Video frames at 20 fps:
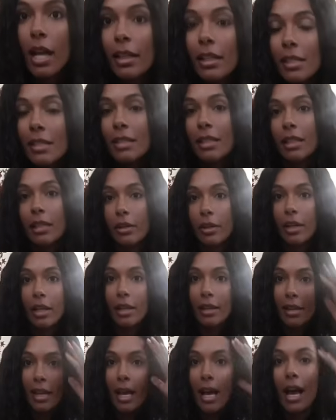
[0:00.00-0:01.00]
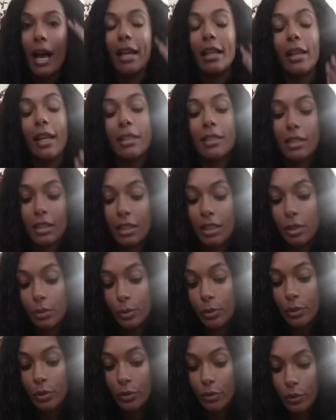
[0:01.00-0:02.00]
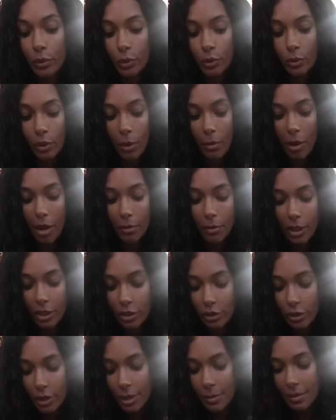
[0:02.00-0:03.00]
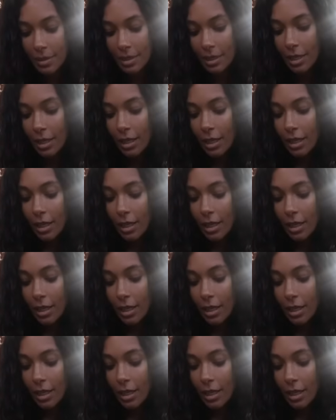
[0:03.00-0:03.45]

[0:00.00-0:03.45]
not a secret that I like to eat real food when I'm on my trips.